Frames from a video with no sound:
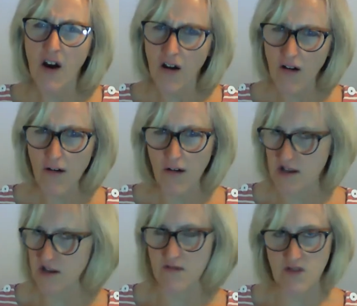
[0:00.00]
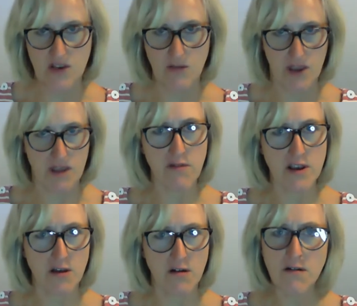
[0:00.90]
oh, I don't see many
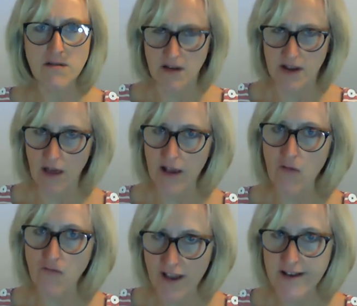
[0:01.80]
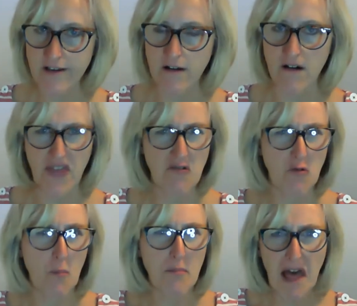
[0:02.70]
red cars, I'd like a red car. They're
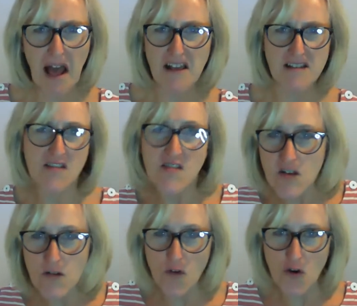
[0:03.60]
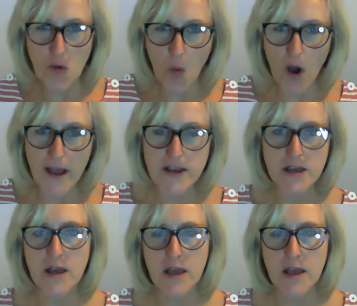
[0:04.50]
all black and silver and white.